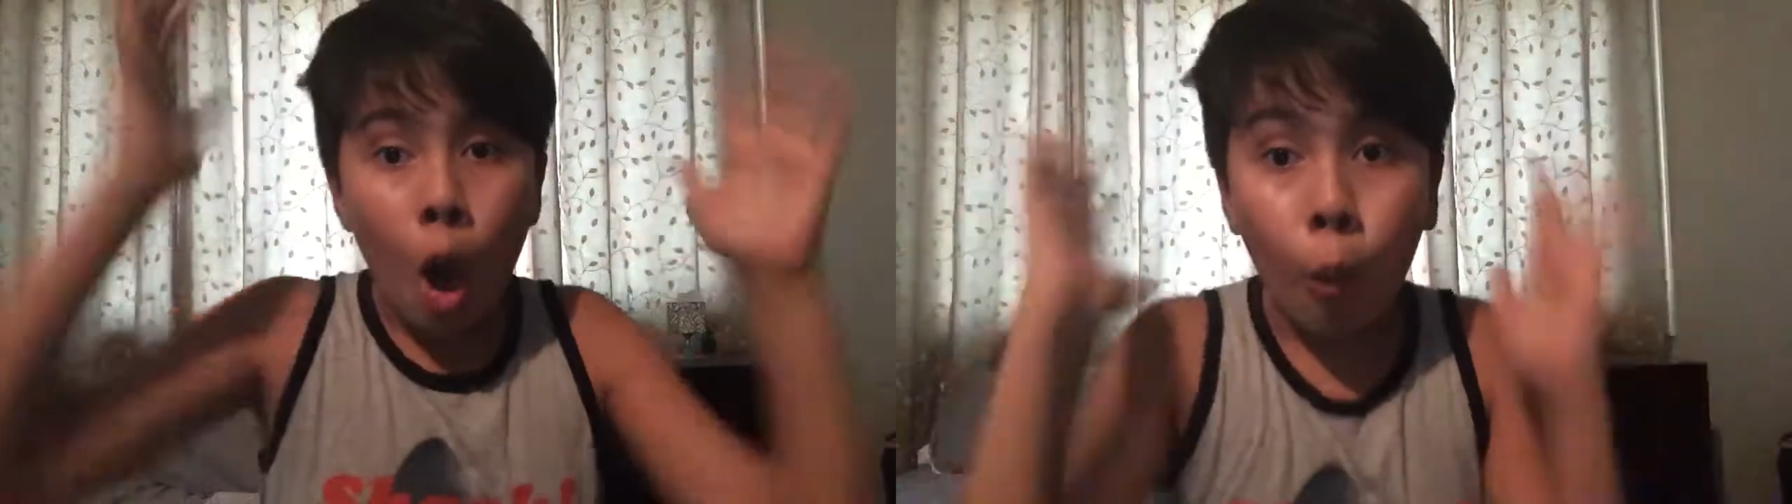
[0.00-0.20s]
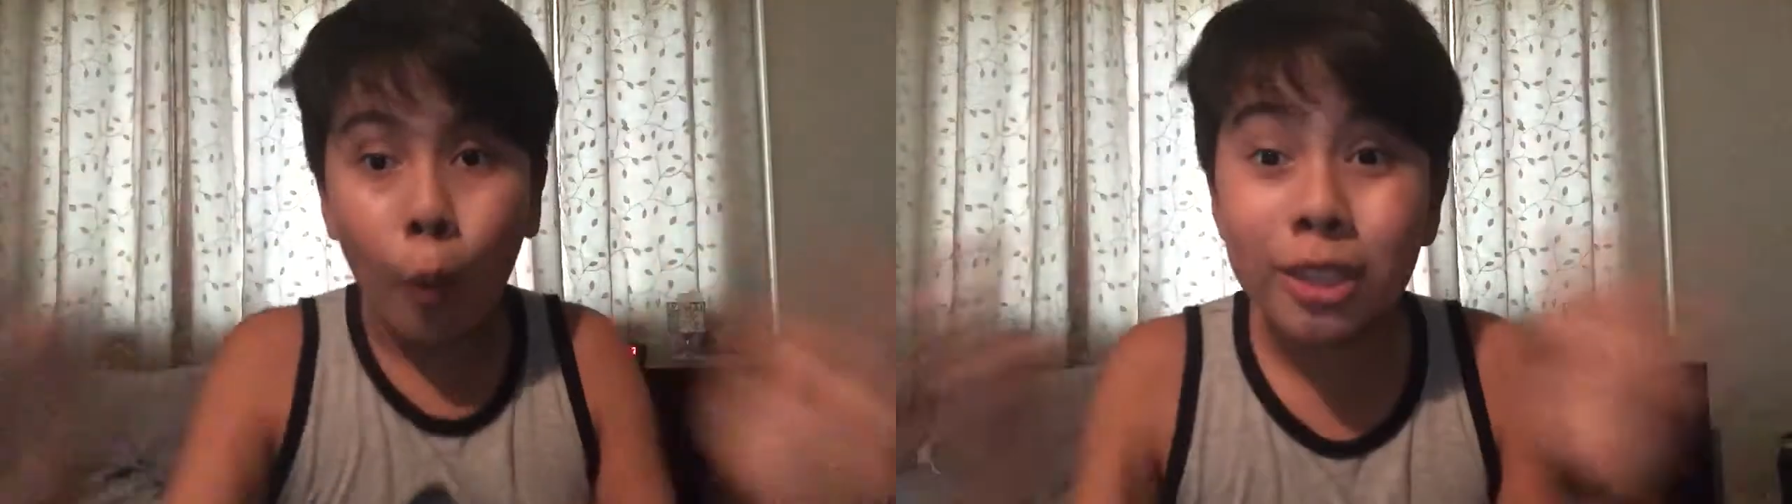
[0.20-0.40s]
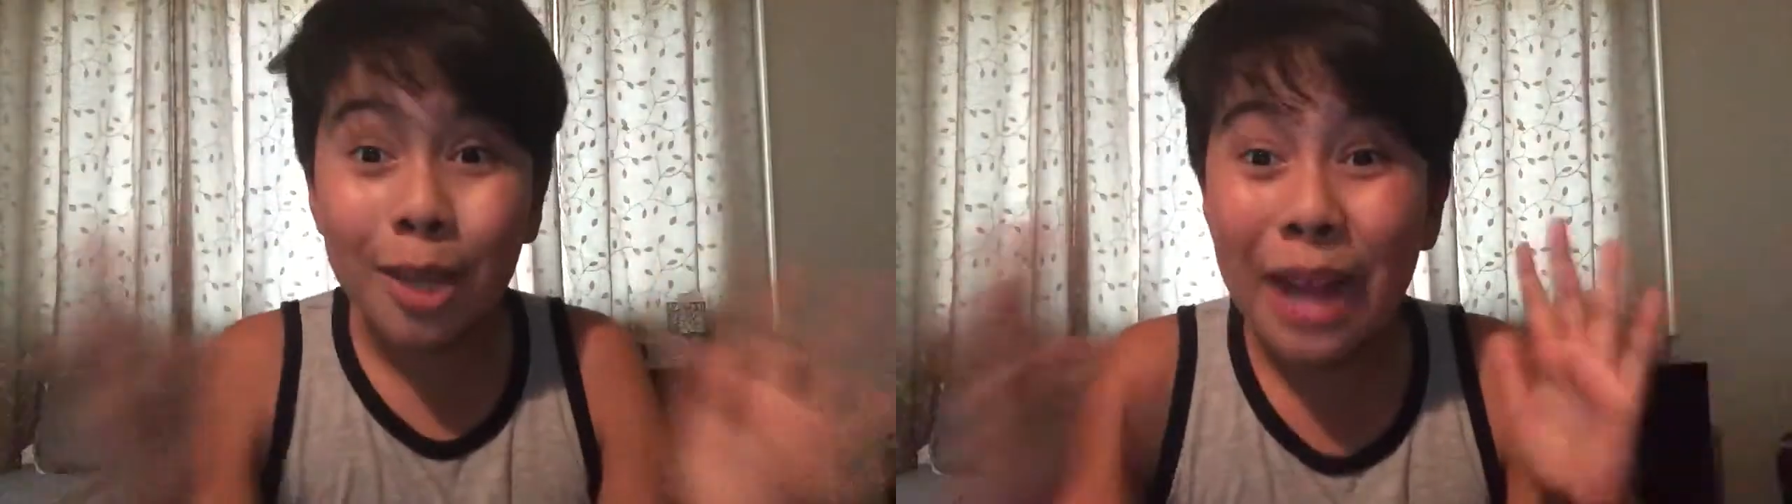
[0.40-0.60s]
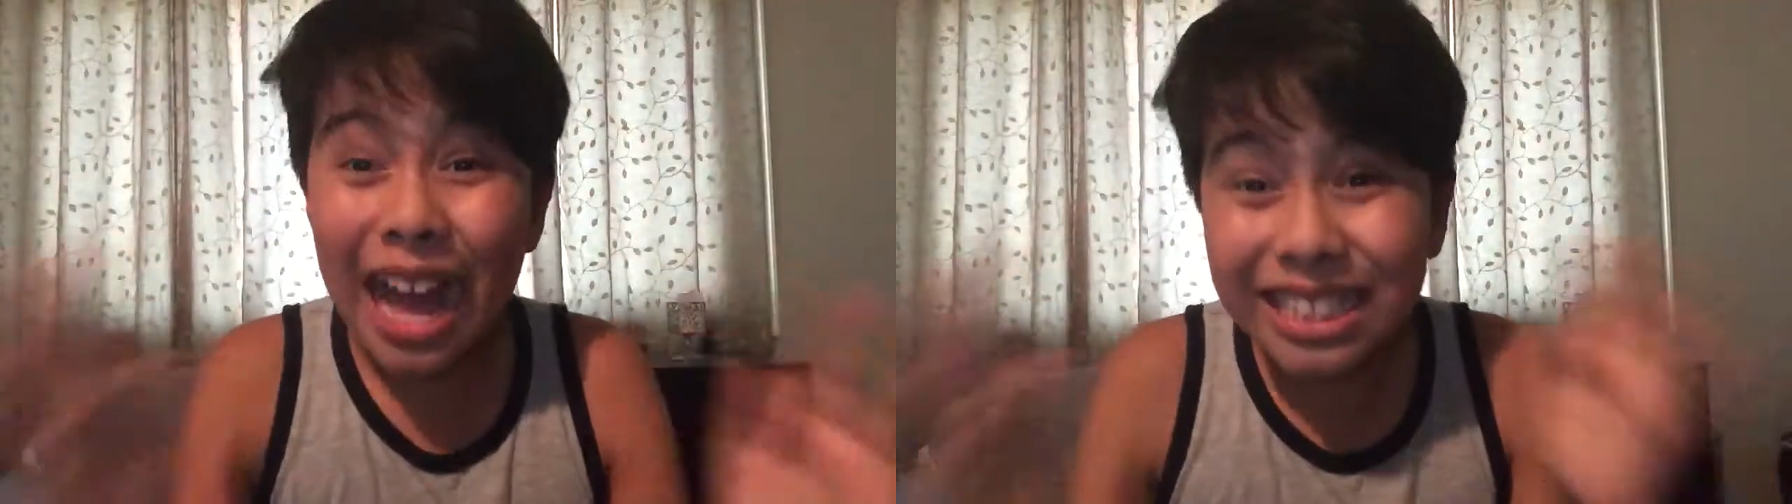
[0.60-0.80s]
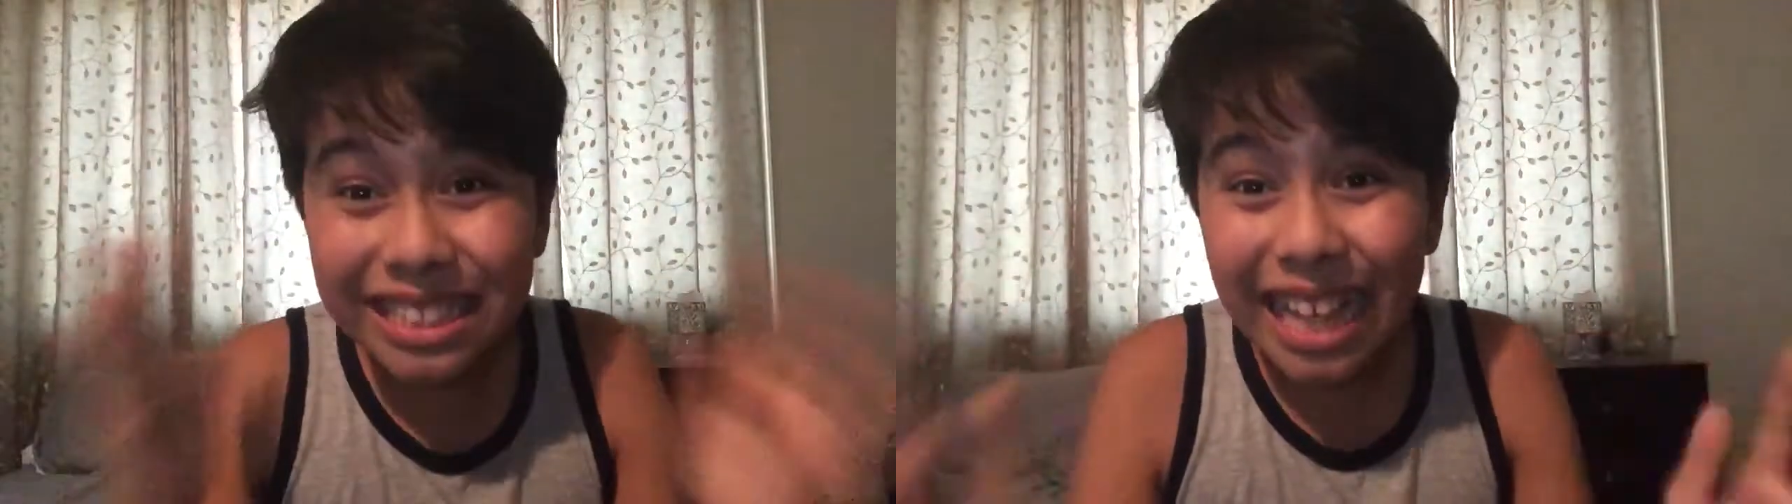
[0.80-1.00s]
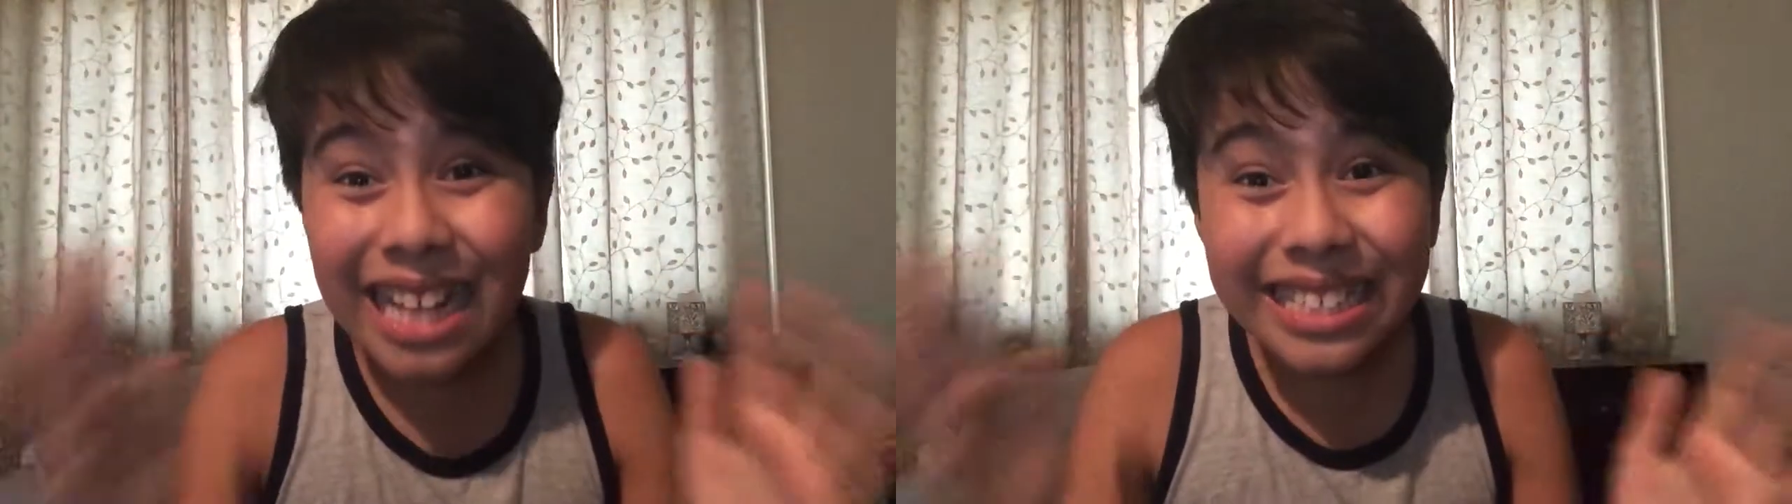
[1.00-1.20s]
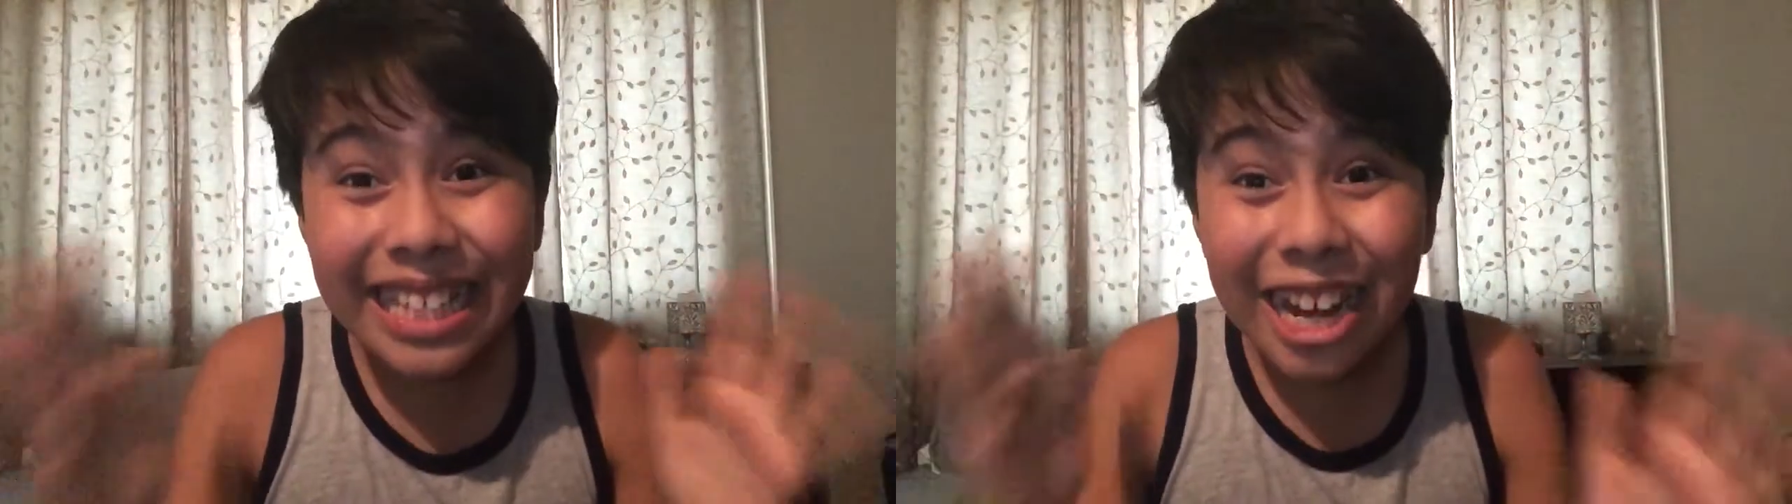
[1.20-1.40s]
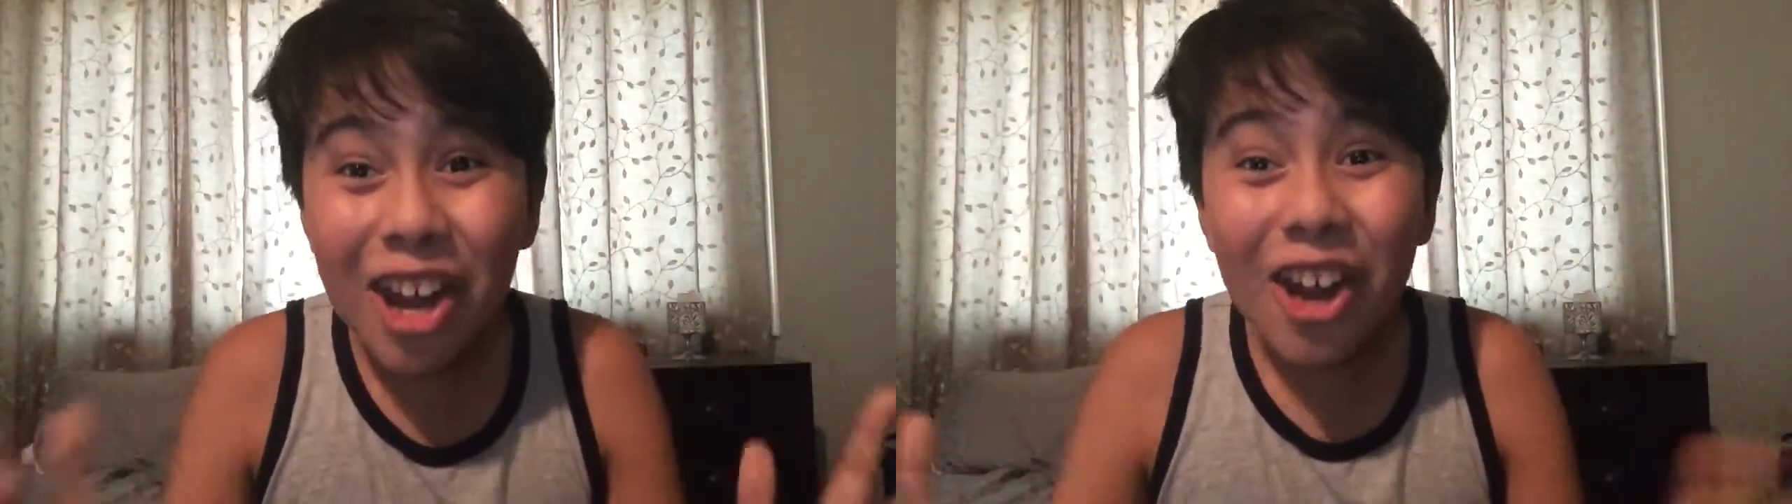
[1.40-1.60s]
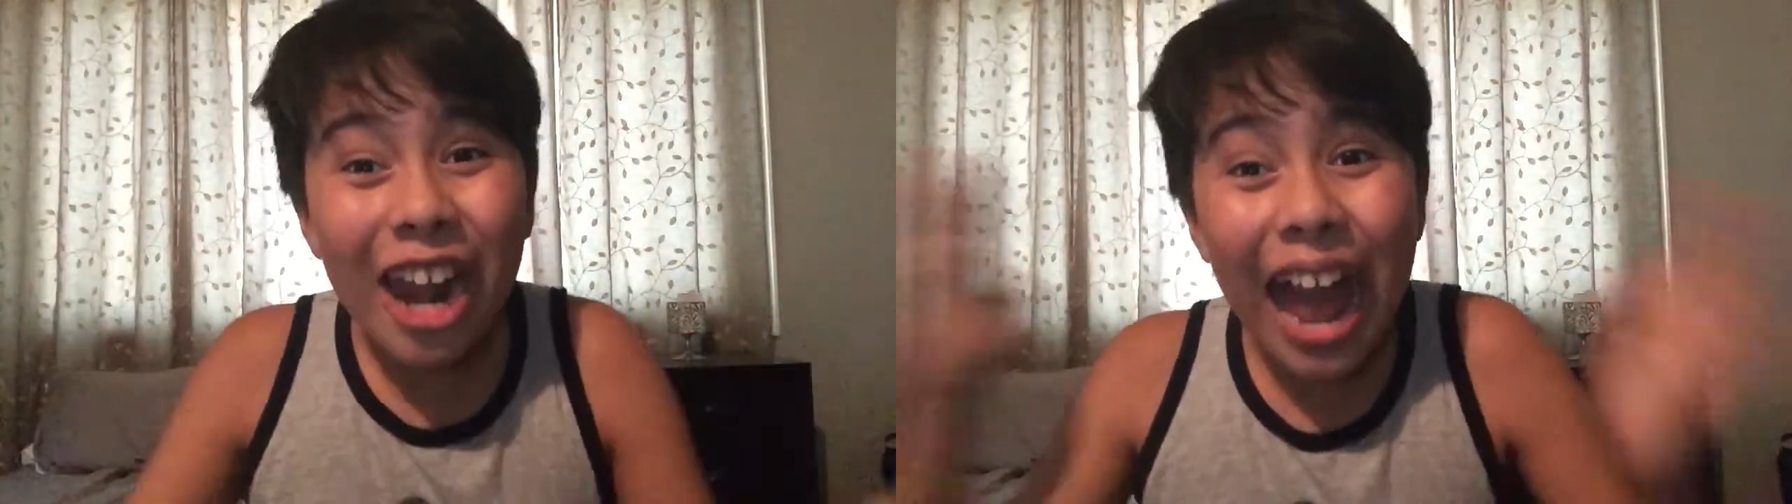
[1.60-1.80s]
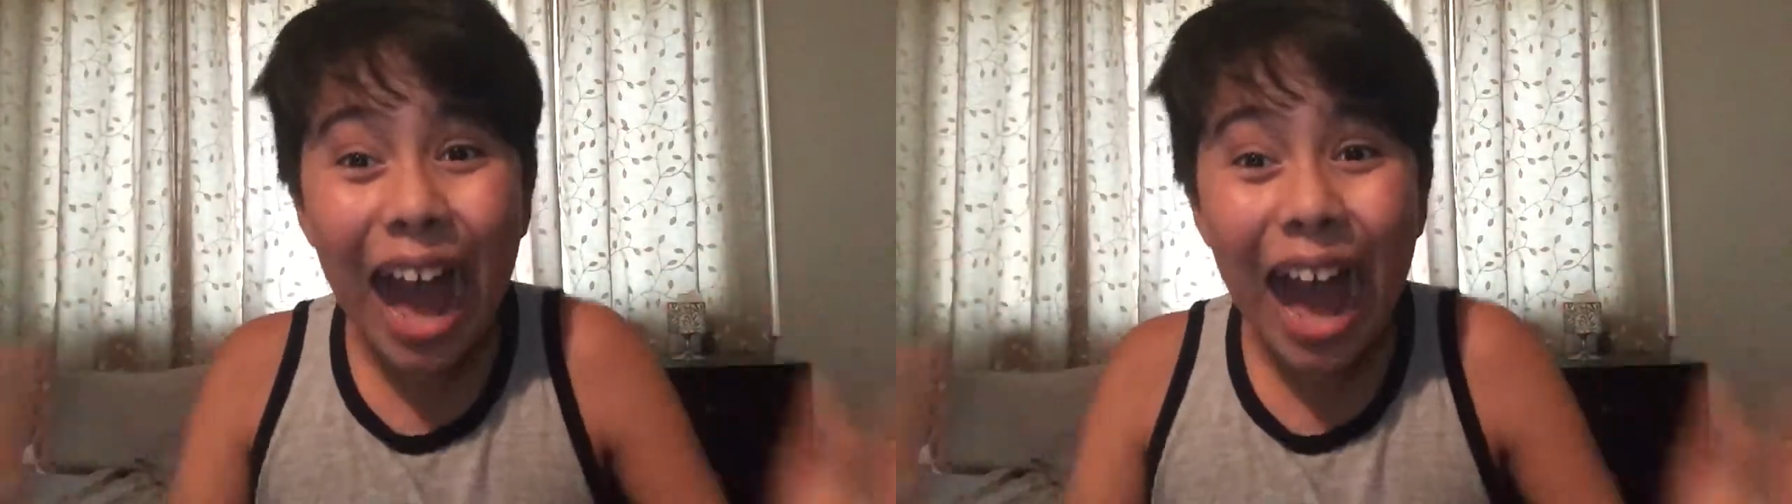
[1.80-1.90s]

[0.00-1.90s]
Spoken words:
What's up guys, it's Isaac here,